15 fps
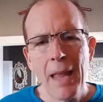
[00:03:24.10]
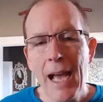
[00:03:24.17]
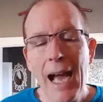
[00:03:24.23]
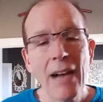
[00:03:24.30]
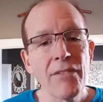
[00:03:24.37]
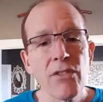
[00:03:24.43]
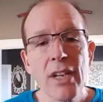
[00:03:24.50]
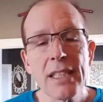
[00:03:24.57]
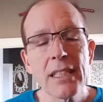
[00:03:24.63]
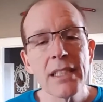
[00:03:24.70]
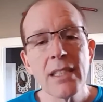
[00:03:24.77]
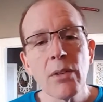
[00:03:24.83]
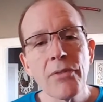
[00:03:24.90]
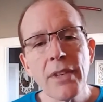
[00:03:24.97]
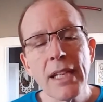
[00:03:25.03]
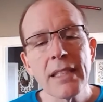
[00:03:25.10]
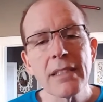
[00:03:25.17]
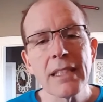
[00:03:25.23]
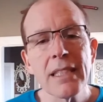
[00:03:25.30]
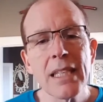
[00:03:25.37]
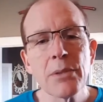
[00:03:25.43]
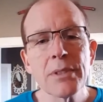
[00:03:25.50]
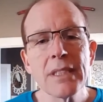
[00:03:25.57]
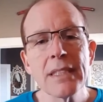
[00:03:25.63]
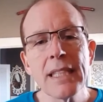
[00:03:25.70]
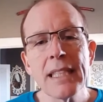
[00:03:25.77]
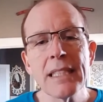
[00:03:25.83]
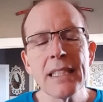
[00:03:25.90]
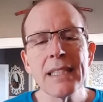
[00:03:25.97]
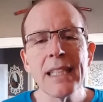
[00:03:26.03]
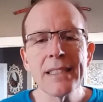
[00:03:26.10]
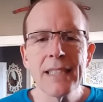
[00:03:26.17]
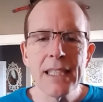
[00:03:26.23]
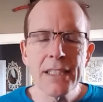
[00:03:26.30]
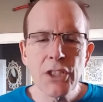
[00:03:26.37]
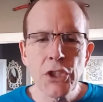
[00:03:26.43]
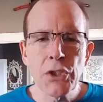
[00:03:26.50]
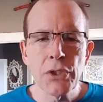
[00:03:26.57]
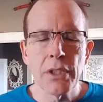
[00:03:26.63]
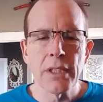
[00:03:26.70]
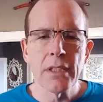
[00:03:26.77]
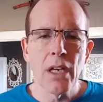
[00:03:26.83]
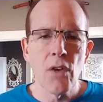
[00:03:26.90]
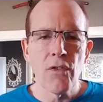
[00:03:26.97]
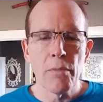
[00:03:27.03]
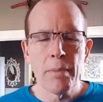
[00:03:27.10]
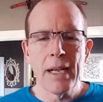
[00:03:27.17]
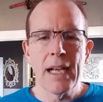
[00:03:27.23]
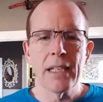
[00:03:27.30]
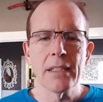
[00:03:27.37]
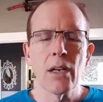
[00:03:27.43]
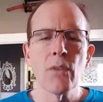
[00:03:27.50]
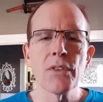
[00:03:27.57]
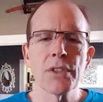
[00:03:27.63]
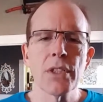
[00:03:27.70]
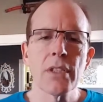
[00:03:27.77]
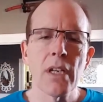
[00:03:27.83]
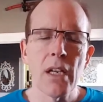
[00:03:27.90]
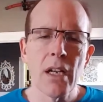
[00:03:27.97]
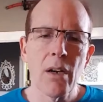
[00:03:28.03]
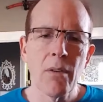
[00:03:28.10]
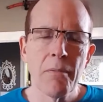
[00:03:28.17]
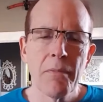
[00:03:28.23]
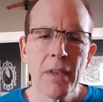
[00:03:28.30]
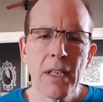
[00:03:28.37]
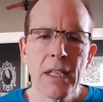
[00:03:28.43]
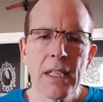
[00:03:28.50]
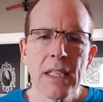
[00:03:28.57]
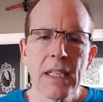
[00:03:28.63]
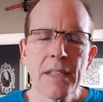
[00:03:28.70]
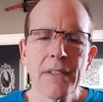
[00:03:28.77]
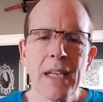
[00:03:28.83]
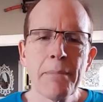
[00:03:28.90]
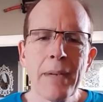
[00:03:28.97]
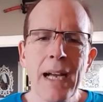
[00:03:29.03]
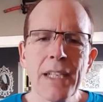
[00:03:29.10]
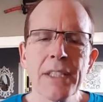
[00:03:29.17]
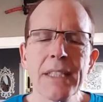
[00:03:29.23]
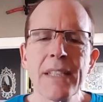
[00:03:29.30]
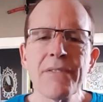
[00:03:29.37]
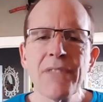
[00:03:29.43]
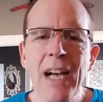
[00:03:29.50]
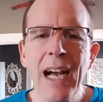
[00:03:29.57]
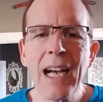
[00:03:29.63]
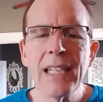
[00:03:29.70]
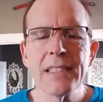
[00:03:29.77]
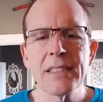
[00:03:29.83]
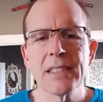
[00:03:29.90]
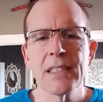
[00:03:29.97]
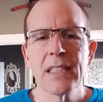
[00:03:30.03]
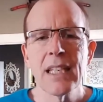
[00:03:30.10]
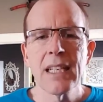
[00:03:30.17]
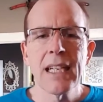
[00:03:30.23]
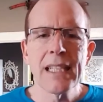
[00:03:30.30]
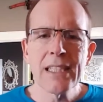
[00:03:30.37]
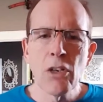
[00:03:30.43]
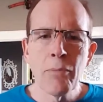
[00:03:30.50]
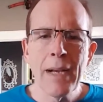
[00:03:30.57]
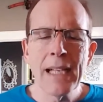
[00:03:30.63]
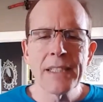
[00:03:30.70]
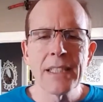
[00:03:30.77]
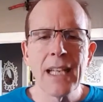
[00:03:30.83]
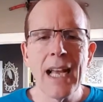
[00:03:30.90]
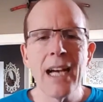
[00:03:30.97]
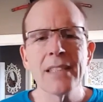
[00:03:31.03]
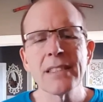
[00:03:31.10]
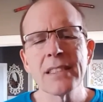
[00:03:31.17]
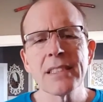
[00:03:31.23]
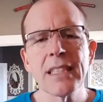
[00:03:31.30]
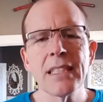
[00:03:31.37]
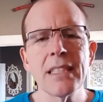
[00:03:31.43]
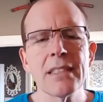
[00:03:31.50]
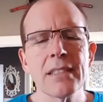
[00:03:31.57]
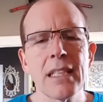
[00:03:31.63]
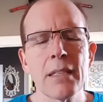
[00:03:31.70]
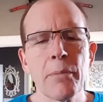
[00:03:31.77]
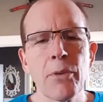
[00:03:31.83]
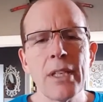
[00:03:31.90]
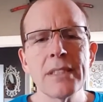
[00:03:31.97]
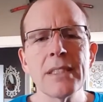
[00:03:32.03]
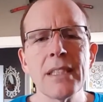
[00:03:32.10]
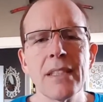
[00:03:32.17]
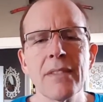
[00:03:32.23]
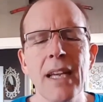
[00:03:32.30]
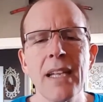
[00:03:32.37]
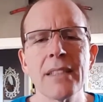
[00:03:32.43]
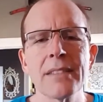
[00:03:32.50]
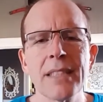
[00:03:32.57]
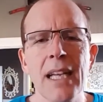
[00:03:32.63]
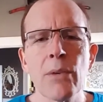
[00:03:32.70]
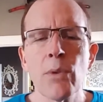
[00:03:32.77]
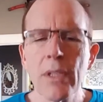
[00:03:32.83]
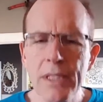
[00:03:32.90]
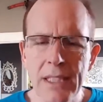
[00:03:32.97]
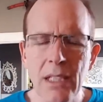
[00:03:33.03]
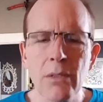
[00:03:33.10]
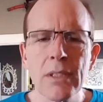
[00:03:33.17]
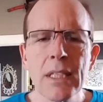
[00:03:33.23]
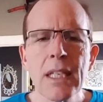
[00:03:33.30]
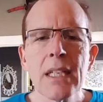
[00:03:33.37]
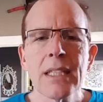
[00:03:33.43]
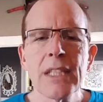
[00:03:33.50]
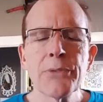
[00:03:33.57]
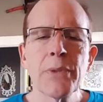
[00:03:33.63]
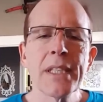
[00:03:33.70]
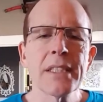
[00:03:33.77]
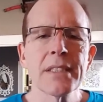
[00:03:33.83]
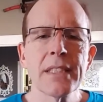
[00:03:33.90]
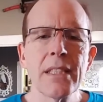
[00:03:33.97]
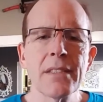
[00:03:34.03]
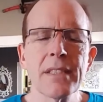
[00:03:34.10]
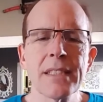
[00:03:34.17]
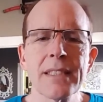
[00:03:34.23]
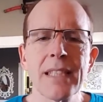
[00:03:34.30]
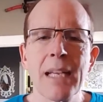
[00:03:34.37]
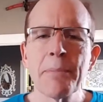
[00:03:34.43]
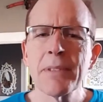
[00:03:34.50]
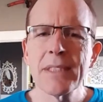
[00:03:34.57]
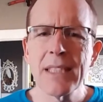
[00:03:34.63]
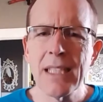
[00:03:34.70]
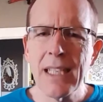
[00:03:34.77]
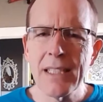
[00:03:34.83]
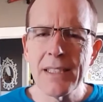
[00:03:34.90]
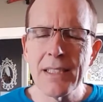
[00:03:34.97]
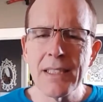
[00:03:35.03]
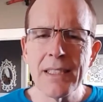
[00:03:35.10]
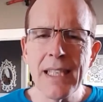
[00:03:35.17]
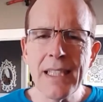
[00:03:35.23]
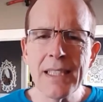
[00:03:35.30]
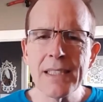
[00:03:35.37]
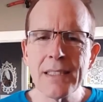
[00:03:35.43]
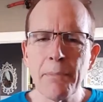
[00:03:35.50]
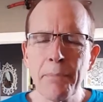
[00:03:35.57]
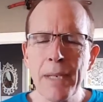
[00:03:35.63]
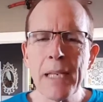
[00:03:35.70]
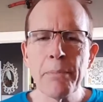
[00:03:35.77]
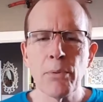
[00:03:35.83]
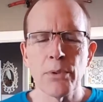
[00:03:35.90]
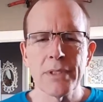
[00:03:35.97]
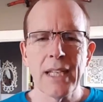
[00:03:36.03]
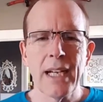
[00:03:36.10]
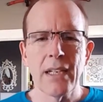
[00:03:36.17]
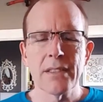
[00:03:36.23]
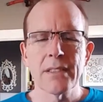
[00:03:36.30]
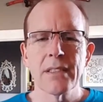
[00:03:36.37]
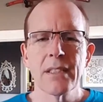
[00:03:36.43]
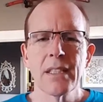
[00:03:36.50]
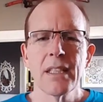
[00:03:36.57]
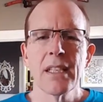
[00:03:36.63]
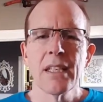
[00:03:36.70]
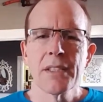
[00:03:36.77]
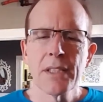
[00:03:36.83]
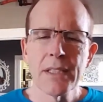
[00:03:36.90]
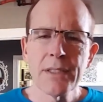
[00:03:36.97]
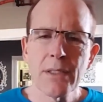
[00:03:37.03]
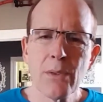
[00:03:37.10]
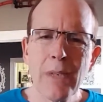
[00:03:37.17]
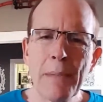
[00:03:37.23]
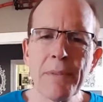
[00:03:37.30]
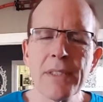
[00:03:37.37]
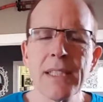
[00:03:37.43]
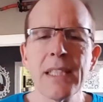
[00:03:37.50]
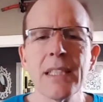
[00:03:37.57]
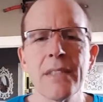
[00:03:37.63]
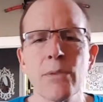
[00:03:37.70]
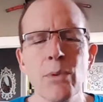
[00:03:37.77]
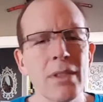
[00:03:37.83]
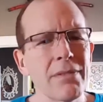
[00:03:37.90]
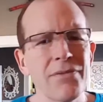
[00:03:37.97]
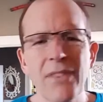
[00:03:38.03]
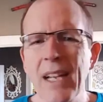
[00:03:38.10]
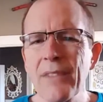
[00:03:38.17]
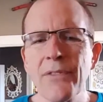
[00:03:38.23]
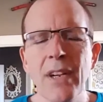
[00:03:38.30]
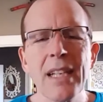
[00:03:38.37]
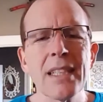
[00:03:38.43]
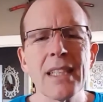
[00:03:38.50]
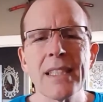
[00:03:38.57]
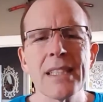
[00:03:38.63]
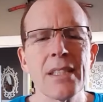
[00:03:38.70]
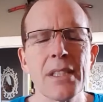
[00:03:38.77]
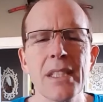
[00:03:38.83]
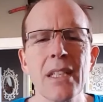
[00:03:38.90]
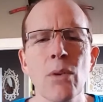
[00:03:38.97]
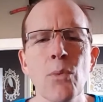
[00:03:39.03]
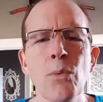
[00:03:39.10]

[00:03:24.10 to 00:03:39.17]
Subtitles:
I frankly don't think it was intended that they could overturn a law. They could advise and let it go back to the House and Senate and the President and say, well, let's reconsider this thing. But that is the people's house. The representative, well, frankly,